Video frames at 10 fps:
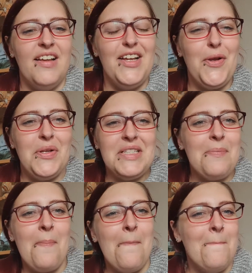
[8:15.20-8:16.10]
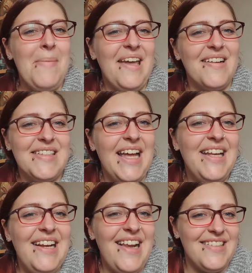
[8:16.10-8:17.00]
you know, it doesn't make us
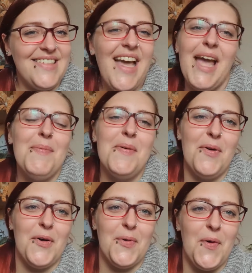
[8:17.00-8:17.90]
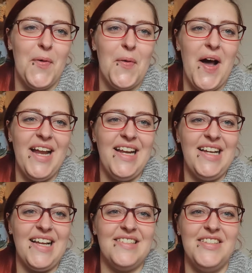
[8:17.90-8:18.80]
any less capable or any
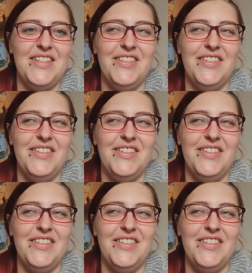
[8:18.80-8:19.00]
less